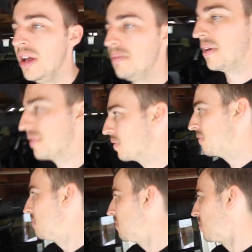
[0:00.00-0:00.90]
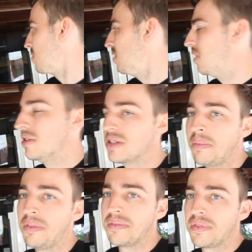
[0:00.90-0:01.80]
But for $3
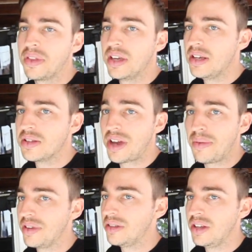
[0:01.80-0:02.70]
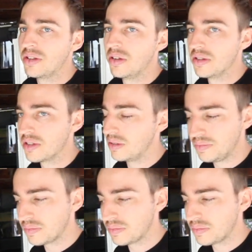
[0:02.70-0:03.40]
something for these, up to $10,